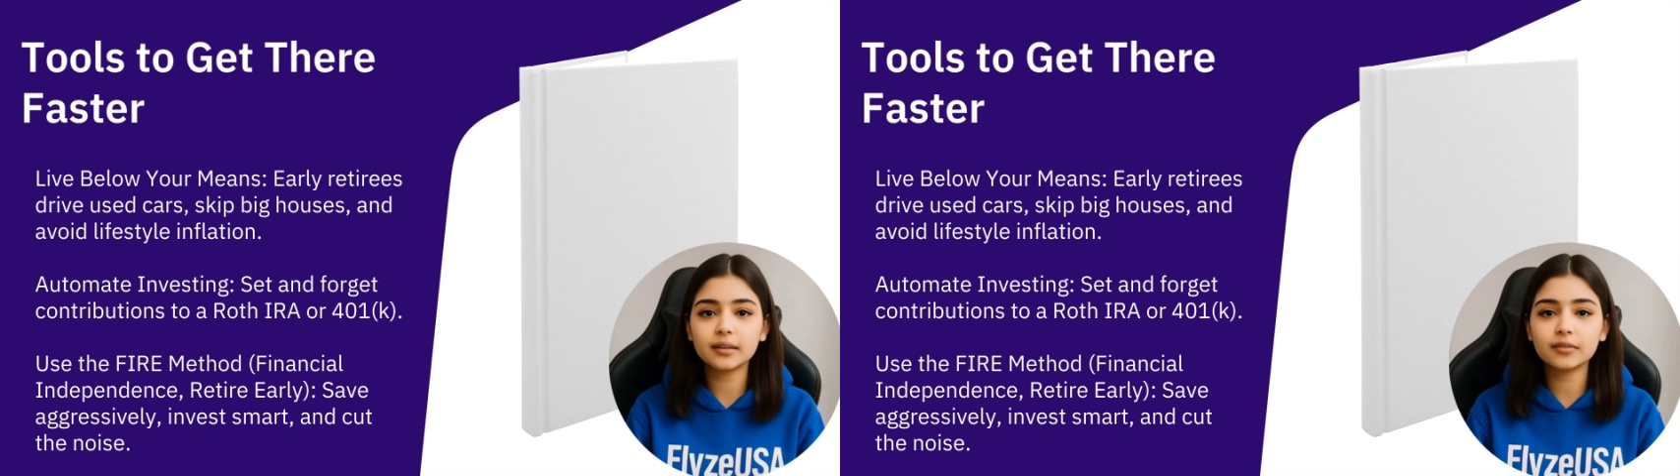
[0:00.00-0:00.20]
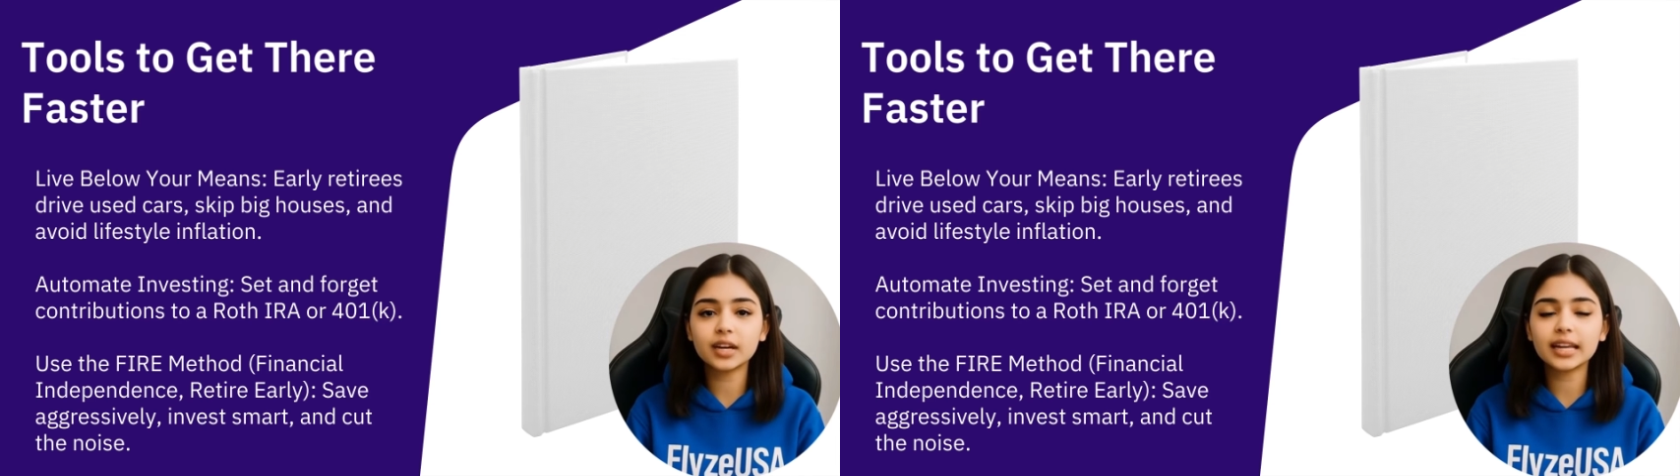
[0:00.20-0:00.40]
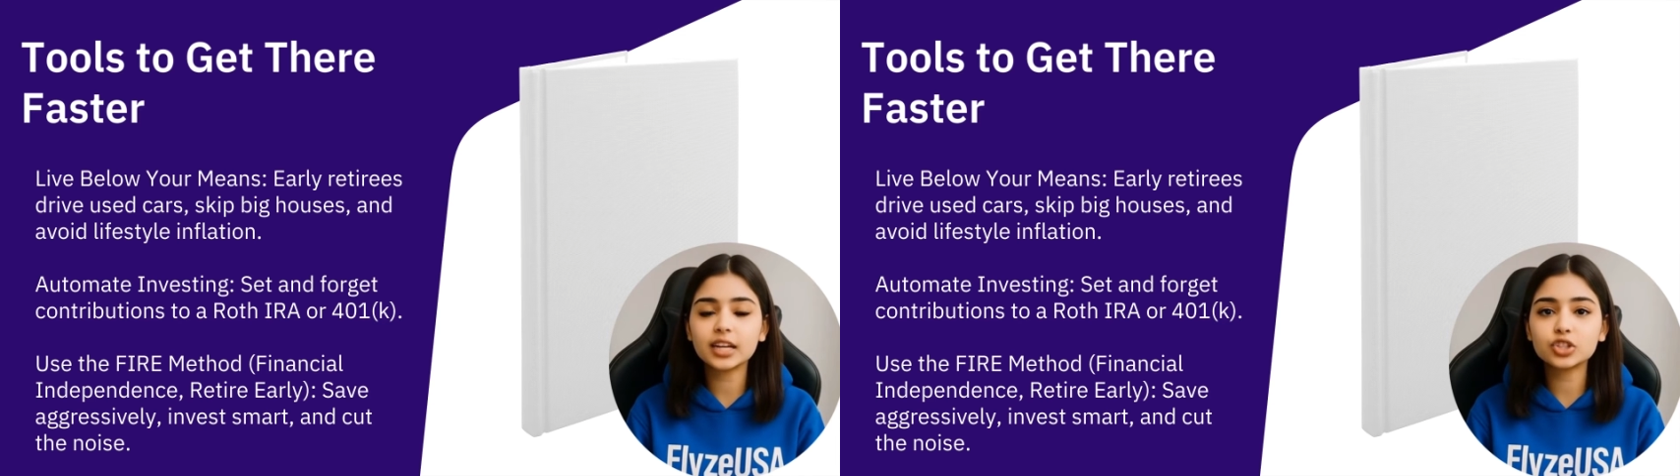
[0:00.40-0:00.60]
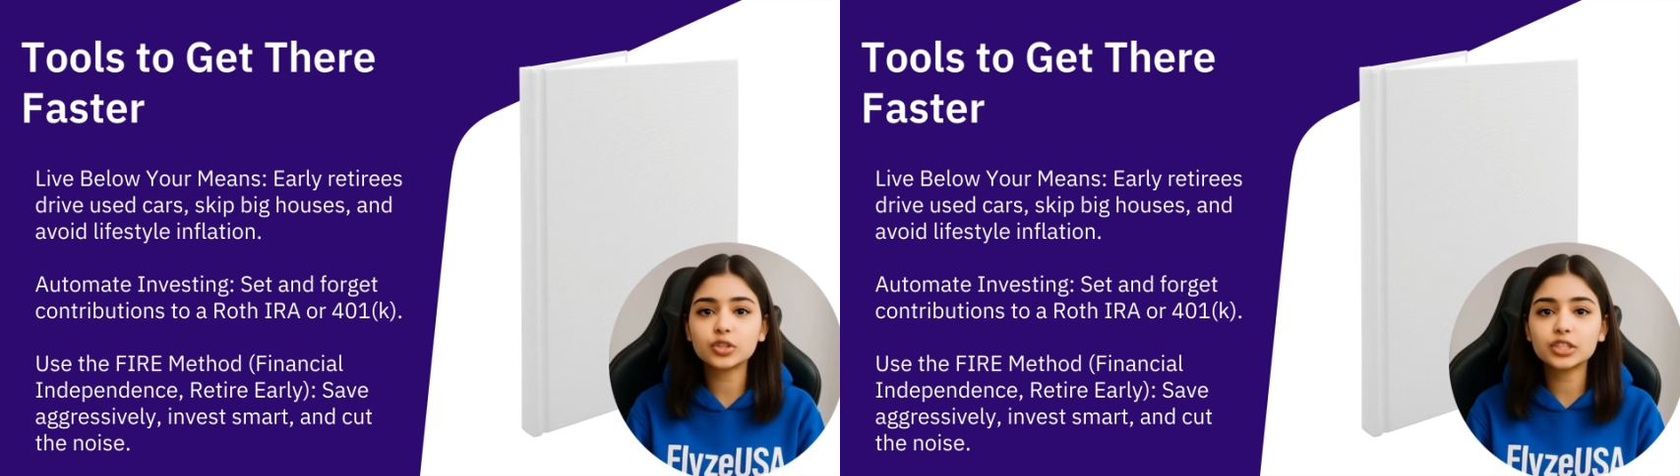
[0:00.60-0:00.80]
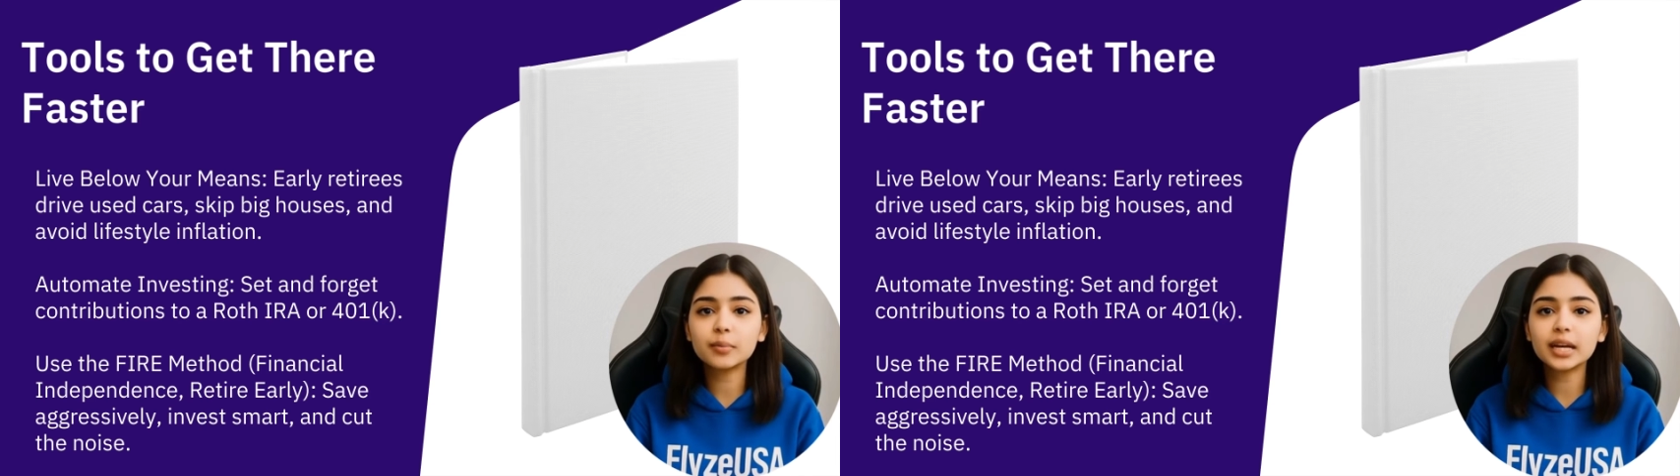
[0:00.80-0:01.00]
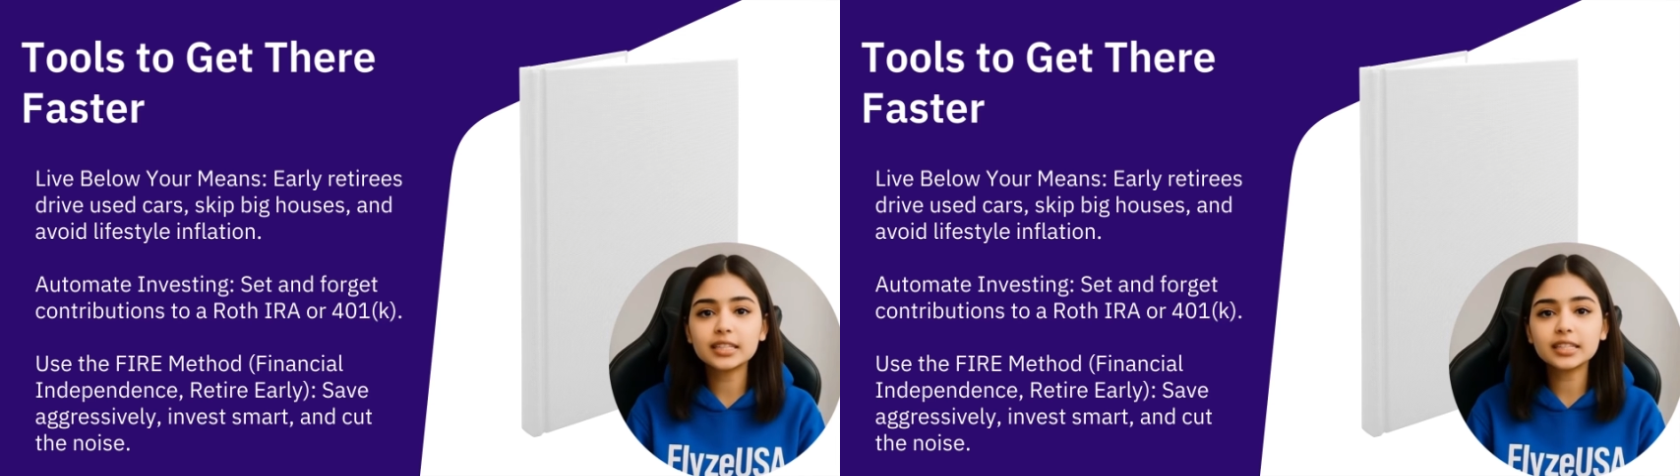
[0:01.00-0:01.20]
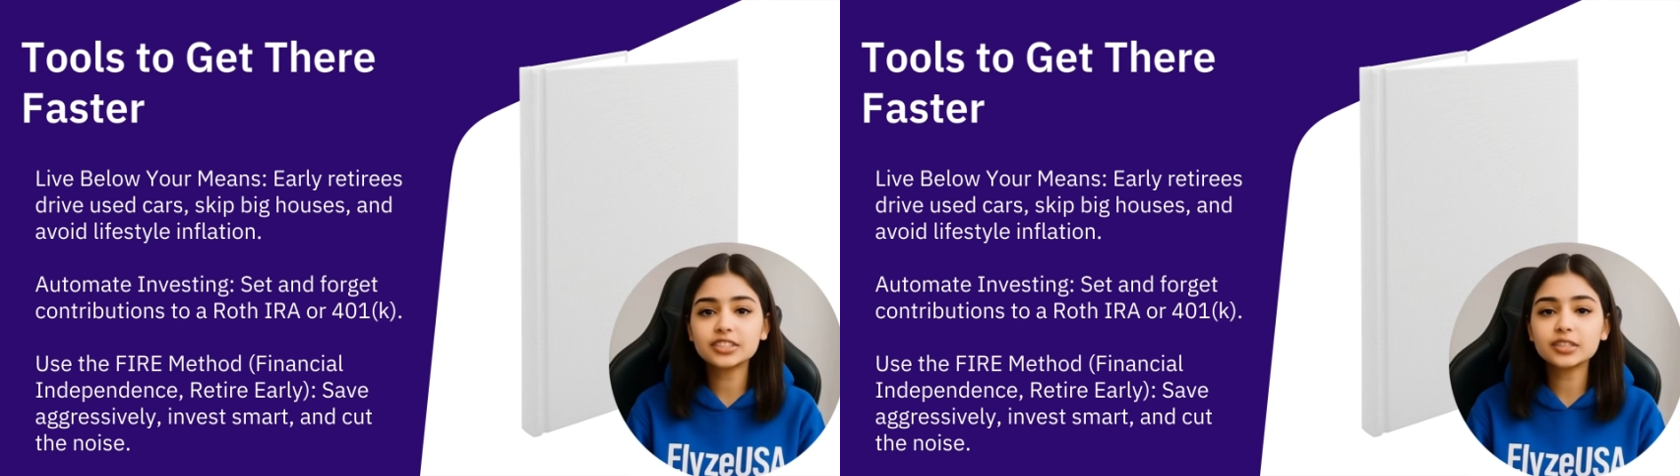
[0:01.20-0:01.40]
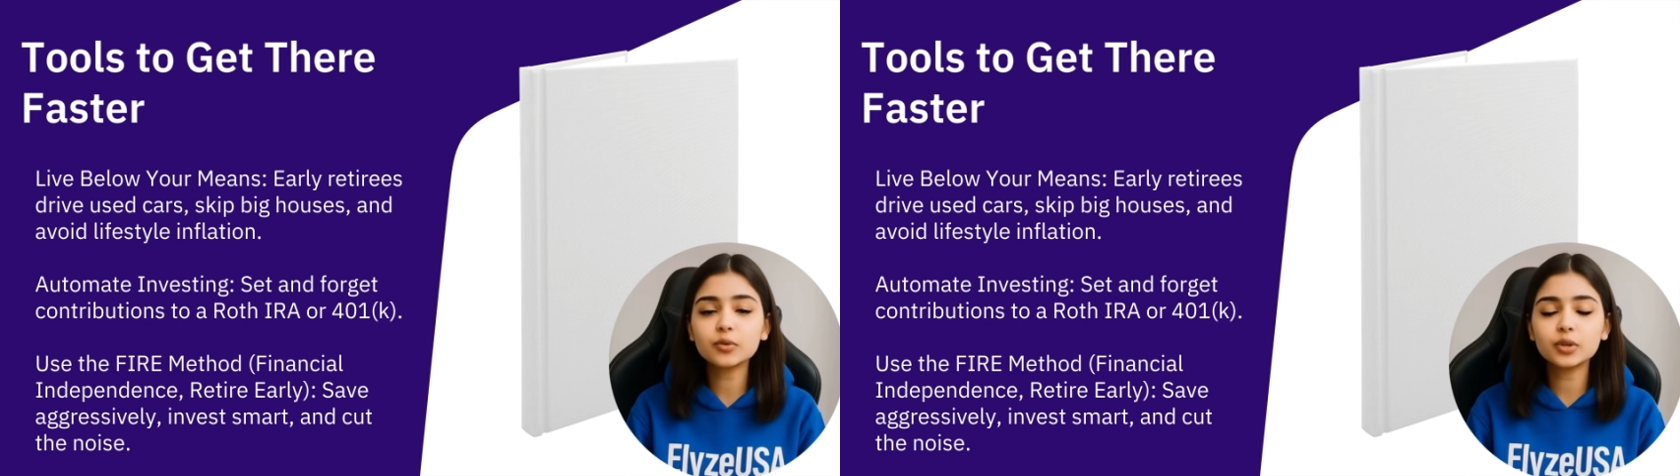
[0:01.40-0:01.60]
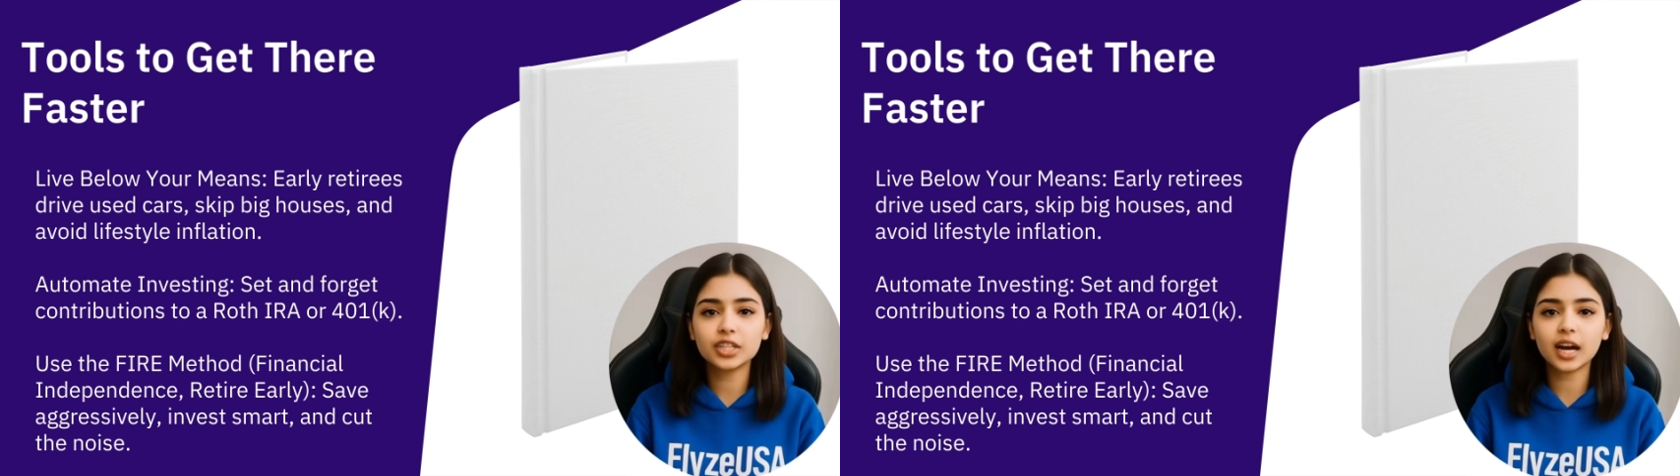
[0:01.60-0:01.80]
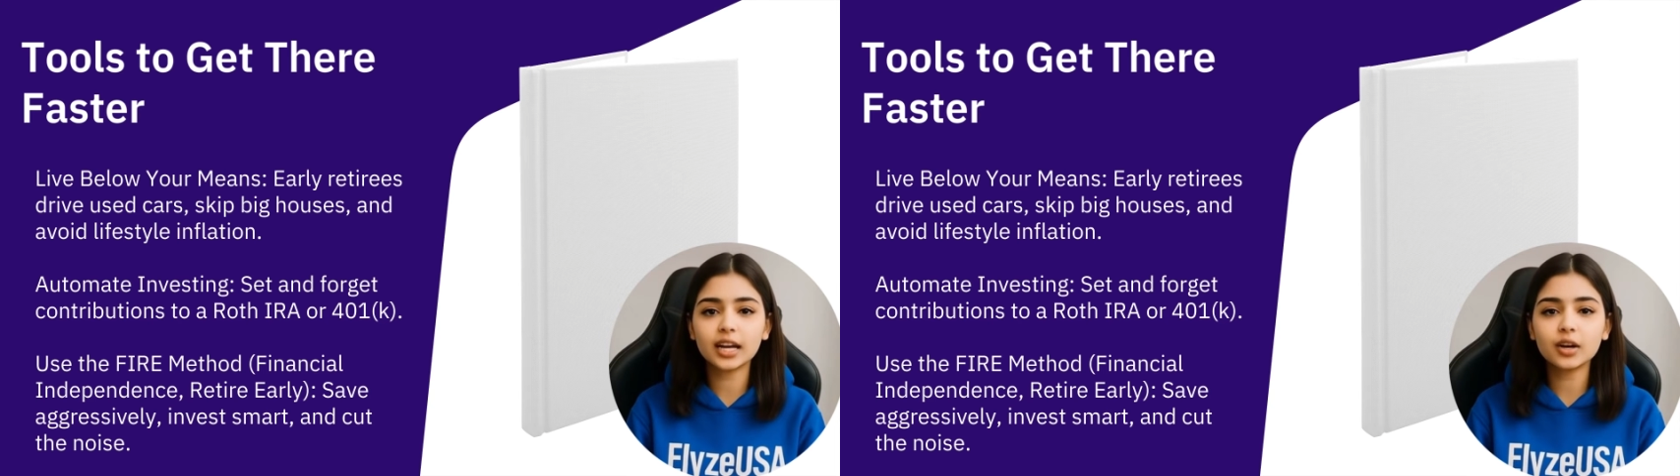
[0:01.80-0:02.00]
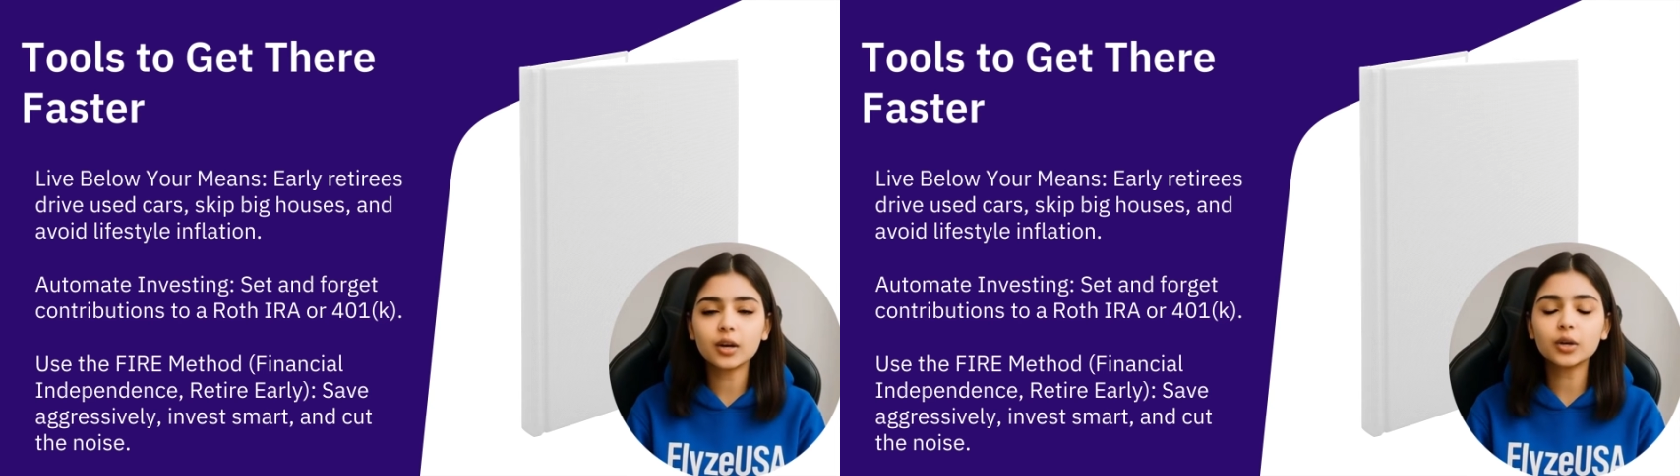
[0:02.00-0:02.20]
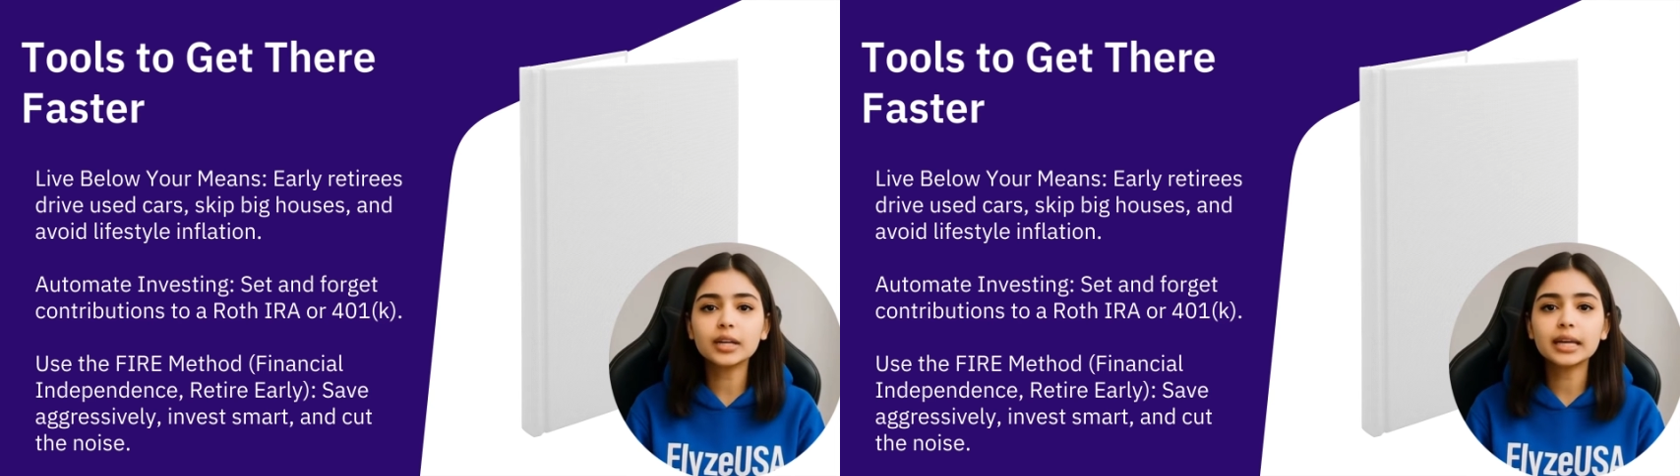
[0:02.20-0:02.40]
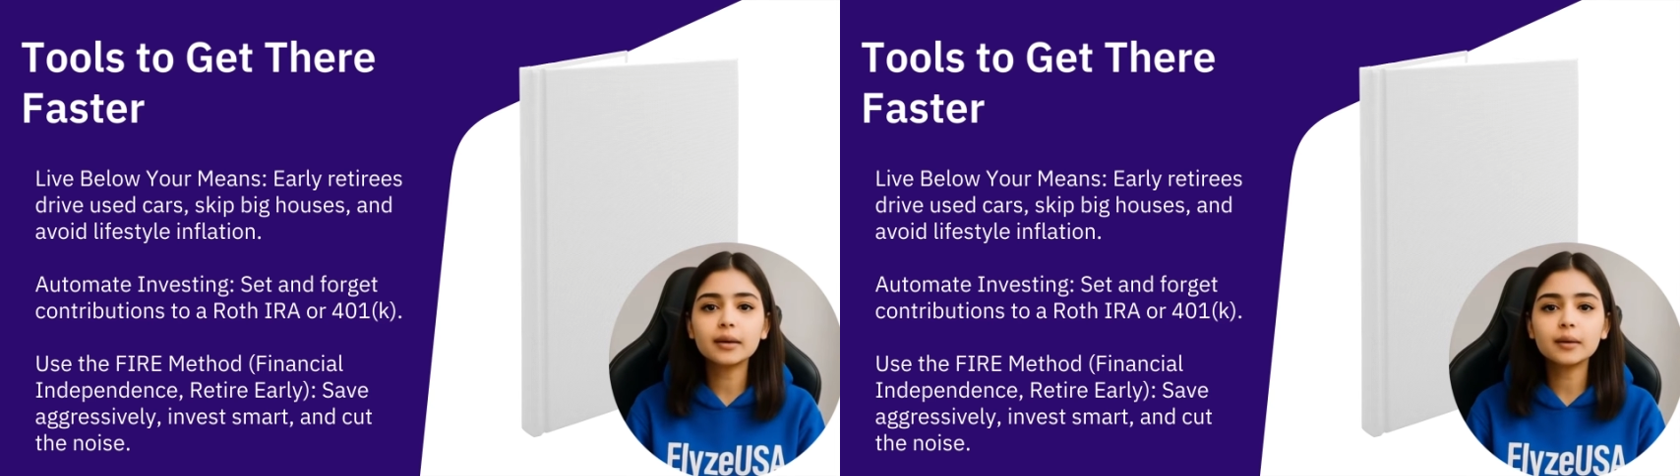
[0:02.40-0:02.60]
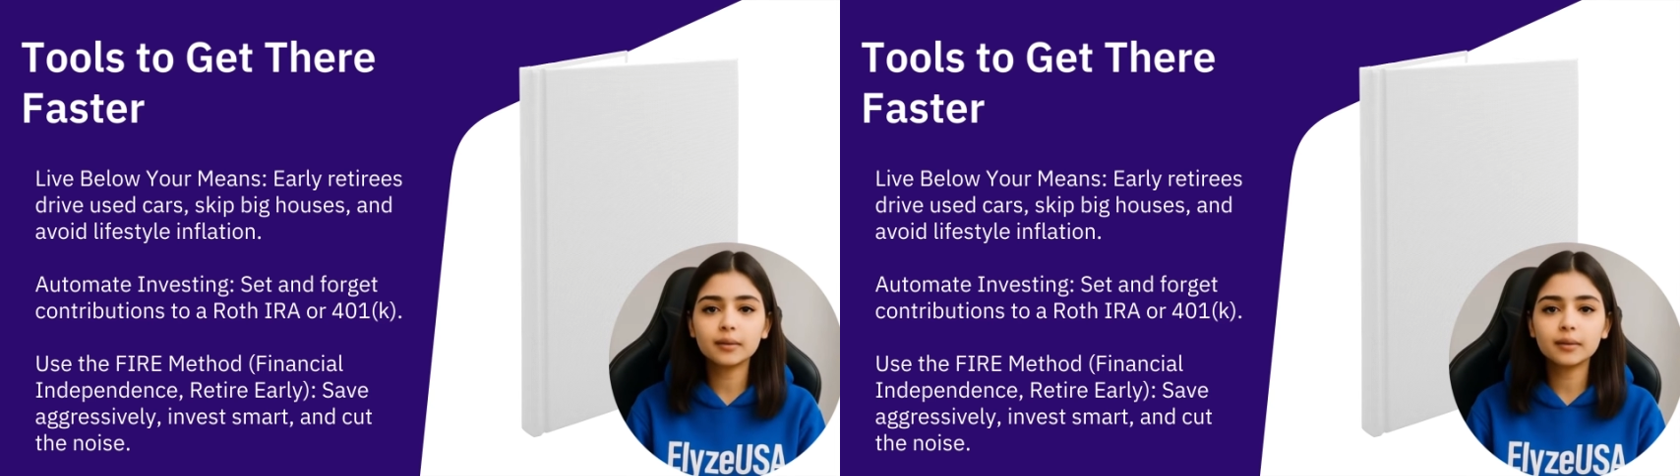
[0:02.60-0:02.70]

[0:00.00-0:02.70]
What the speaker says: Financial independence. Retire early.